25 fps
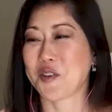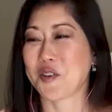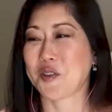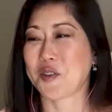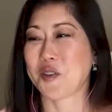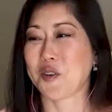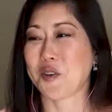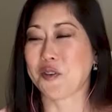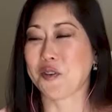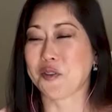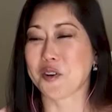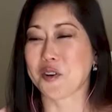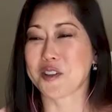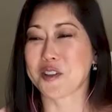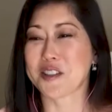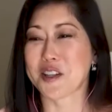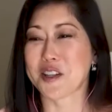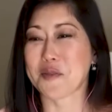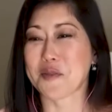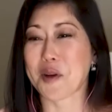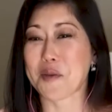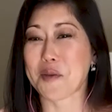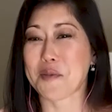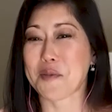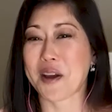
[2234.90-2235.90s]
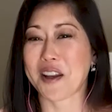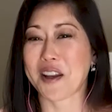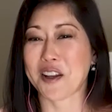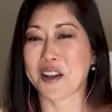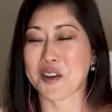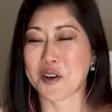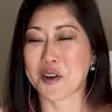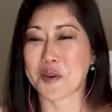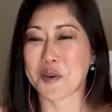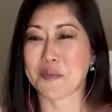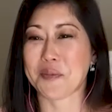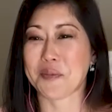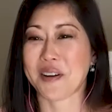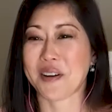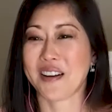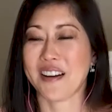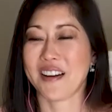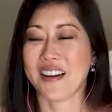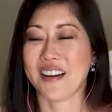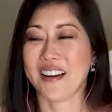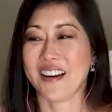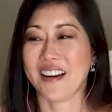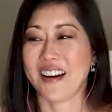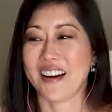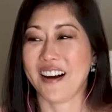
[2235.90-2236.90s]
the first time I met him,
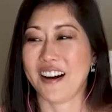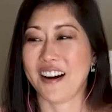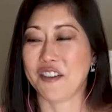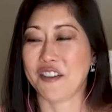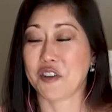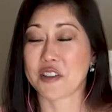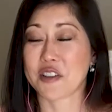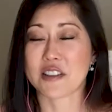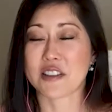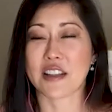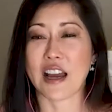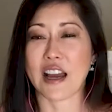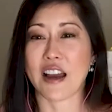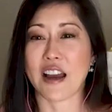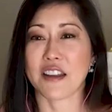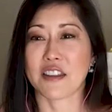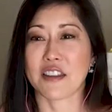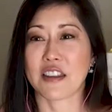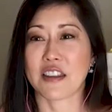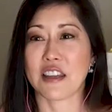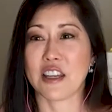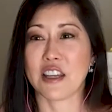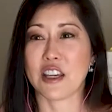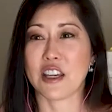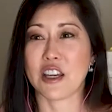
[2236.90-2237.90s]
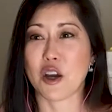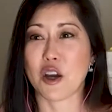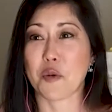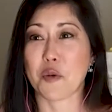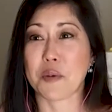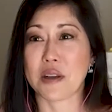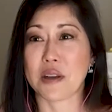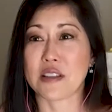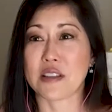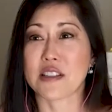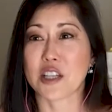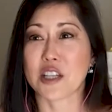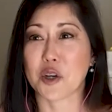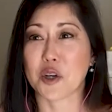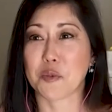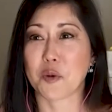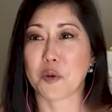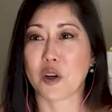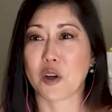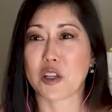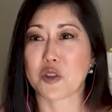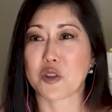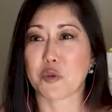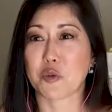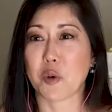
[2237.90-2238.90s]
I was at the opening
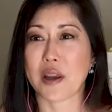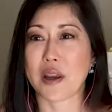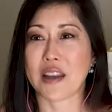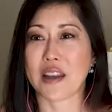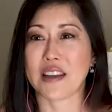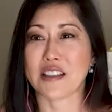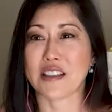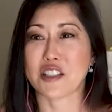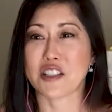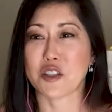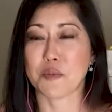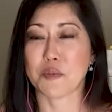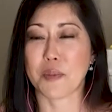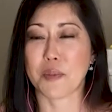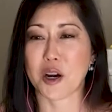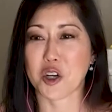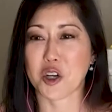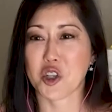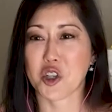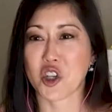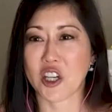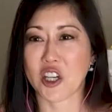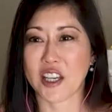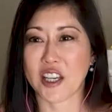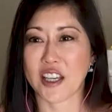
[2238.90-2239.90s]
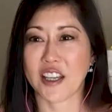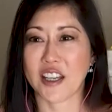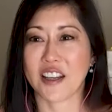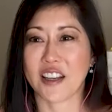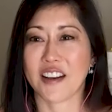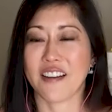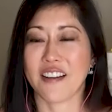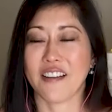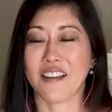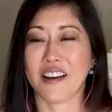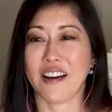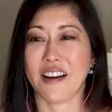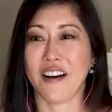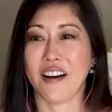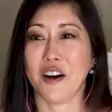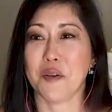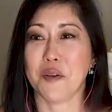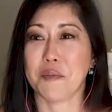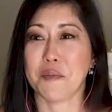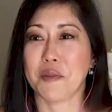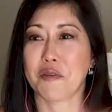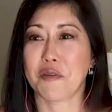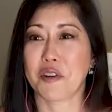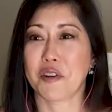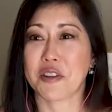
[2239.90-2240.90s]
ceremonies waiting to march in
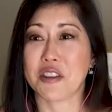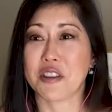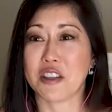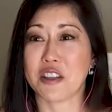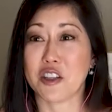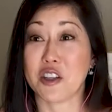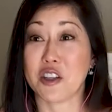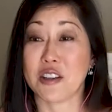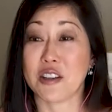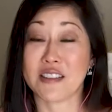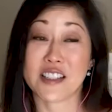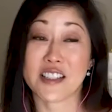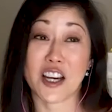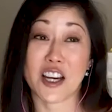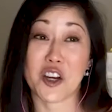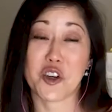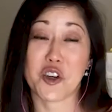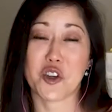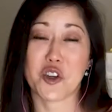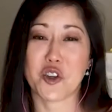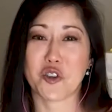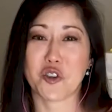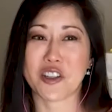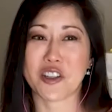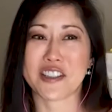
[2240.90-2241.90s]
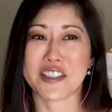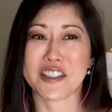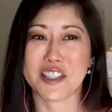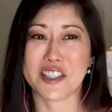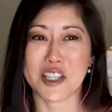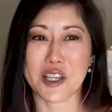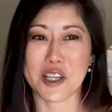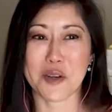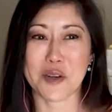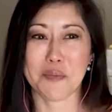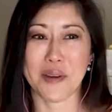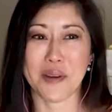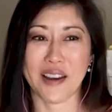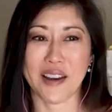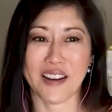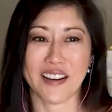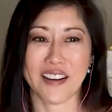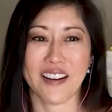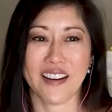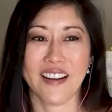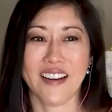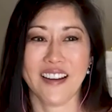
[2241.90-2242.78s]
with the entire U.S. team. And,